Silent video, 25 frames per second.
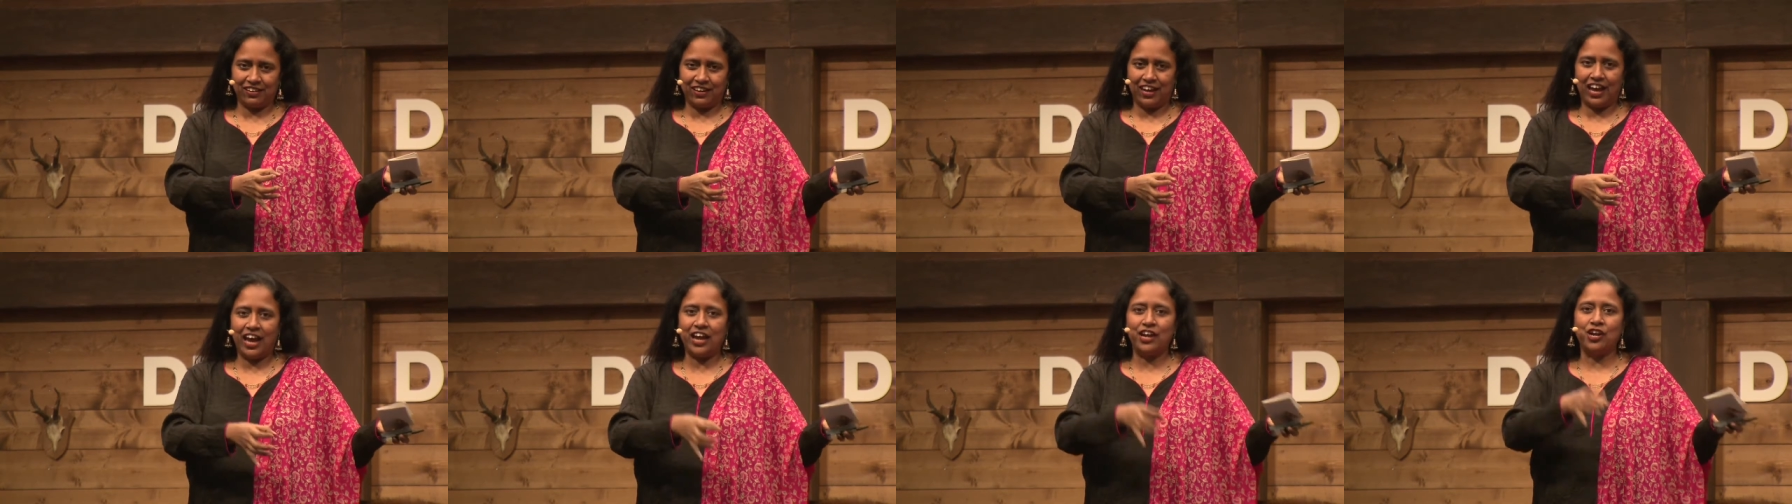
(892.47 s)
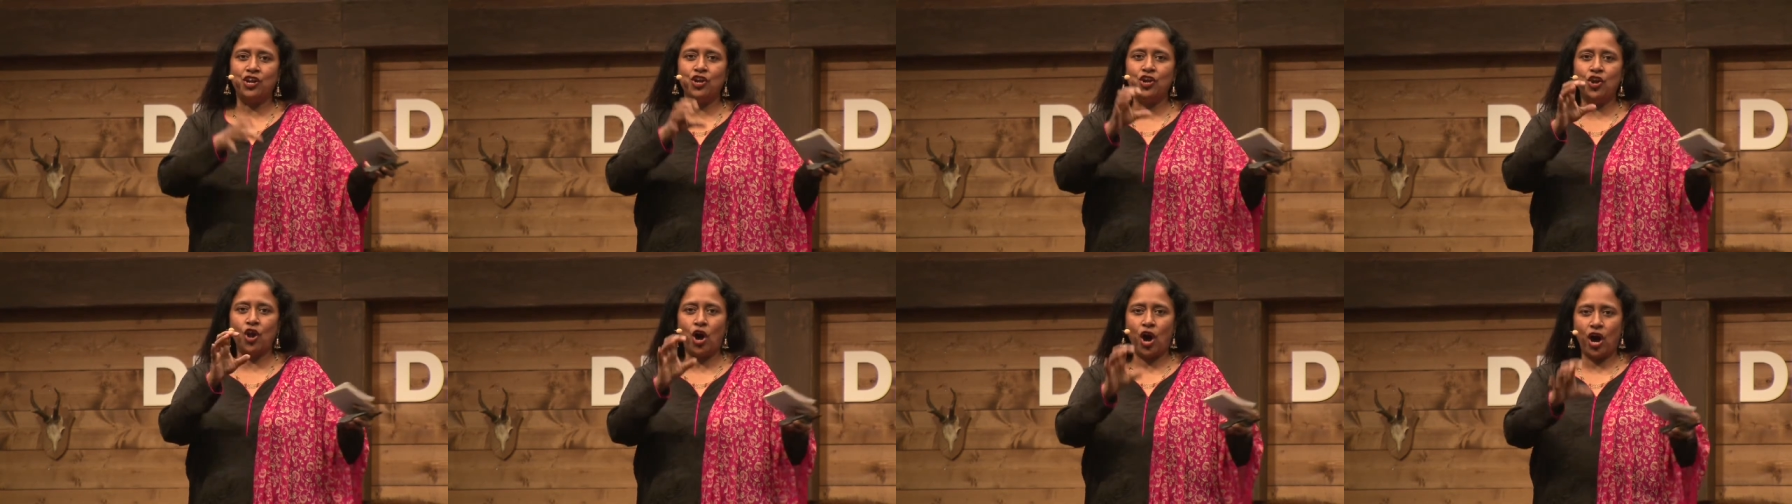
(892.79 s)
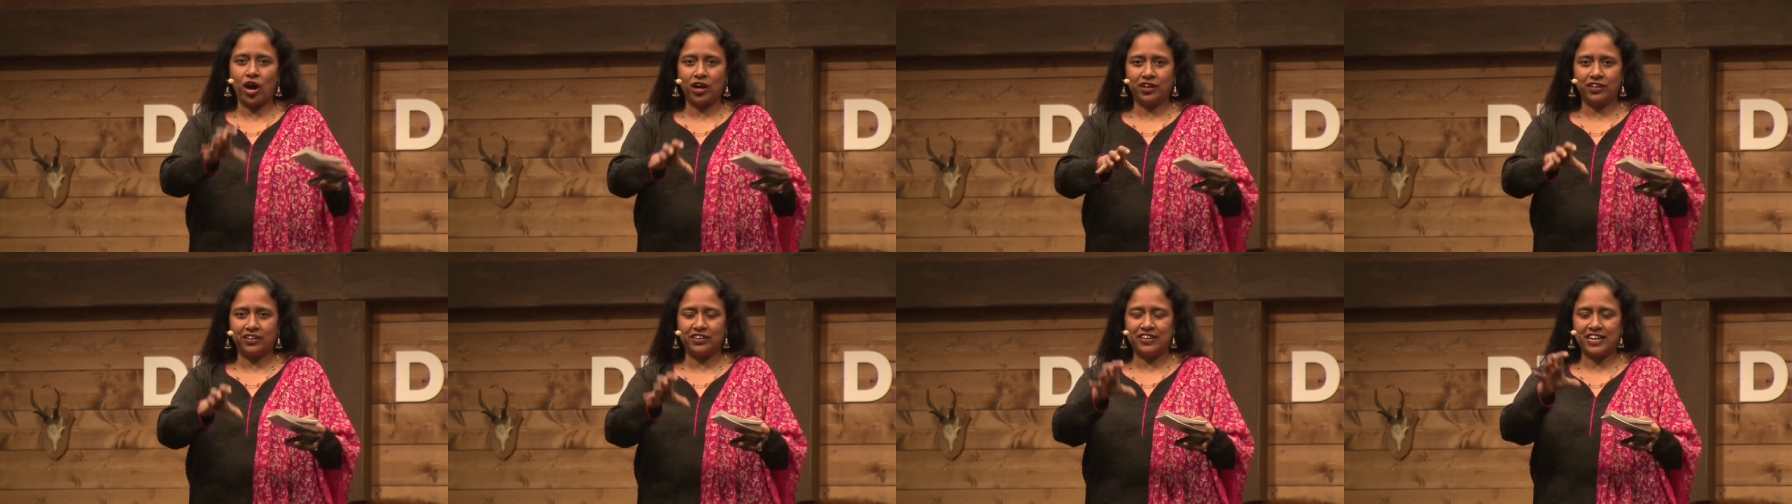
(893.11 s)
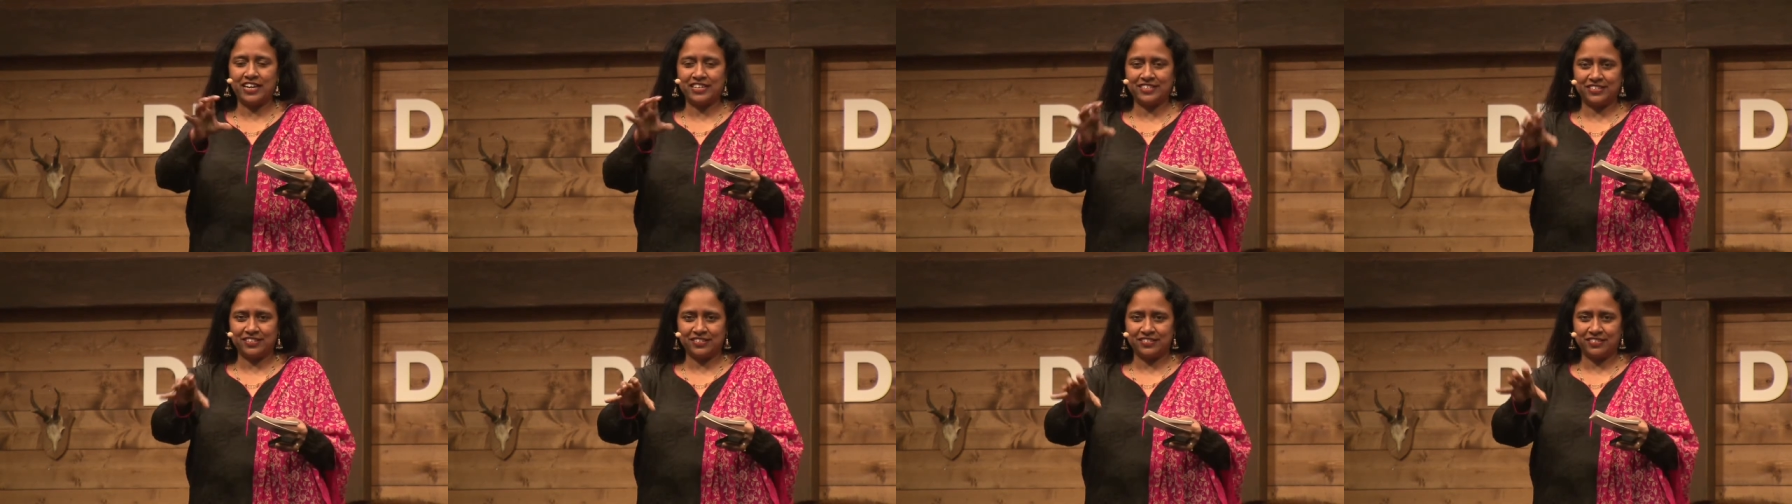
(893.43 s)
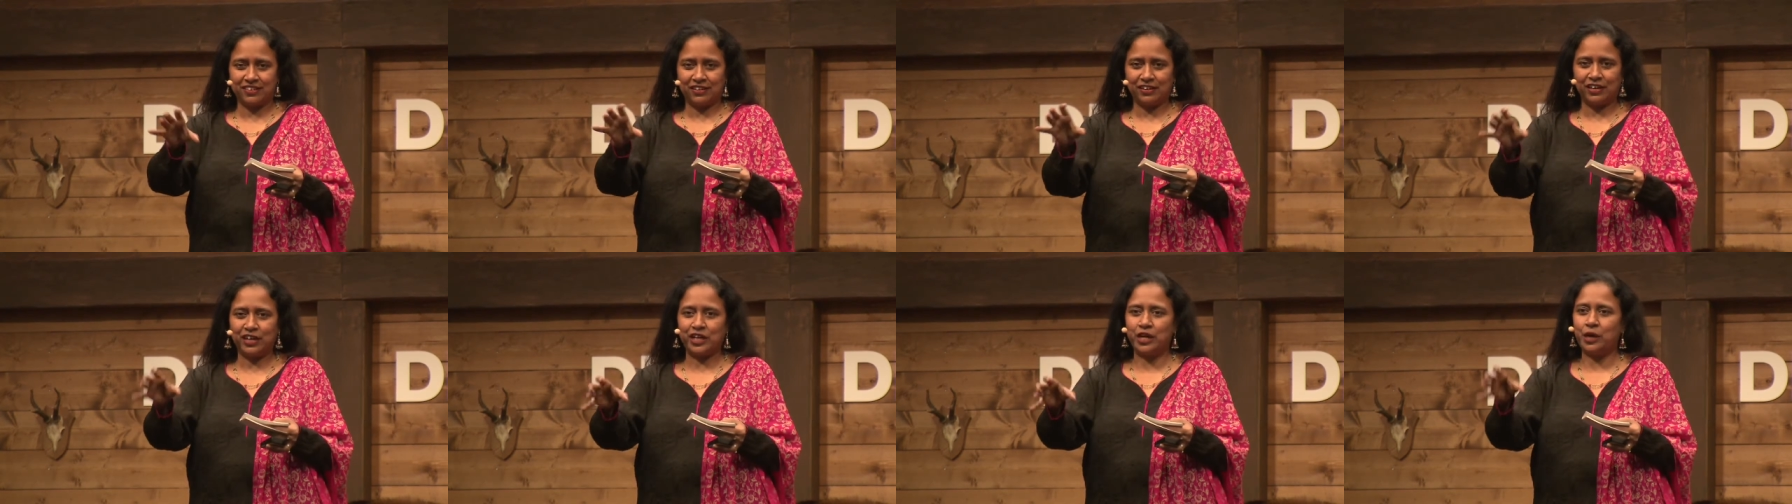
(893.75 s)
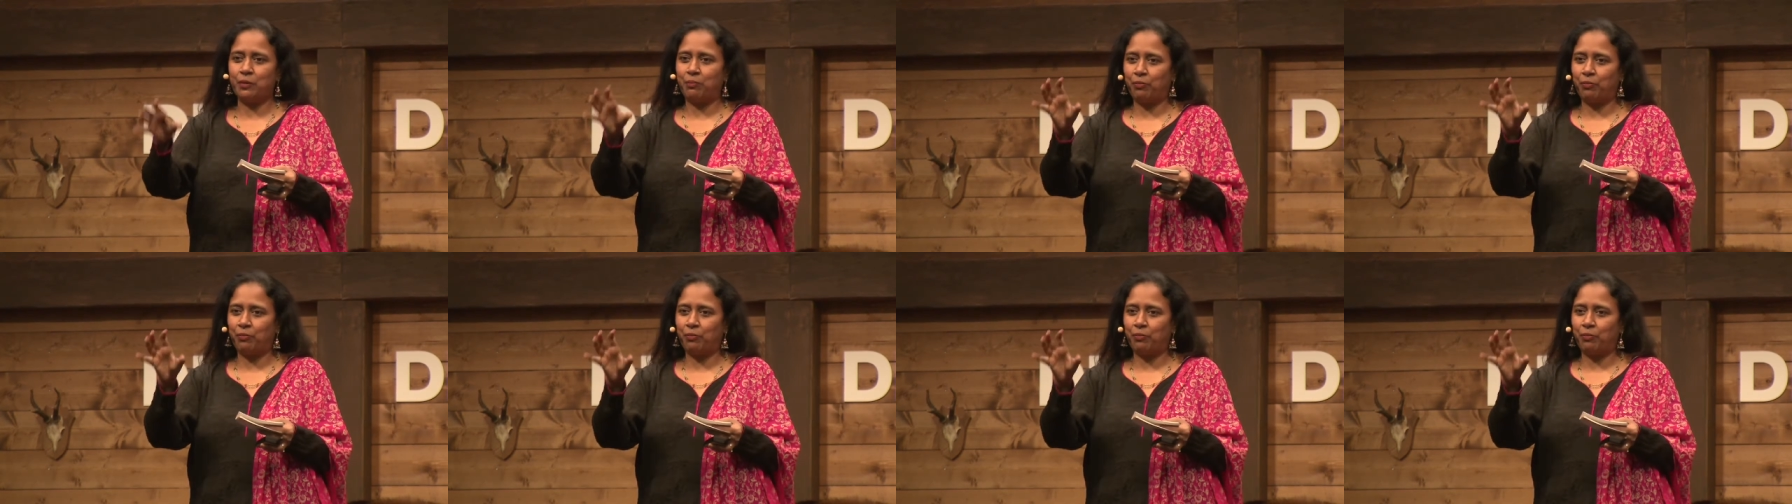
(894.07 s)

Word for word: and not necessarily a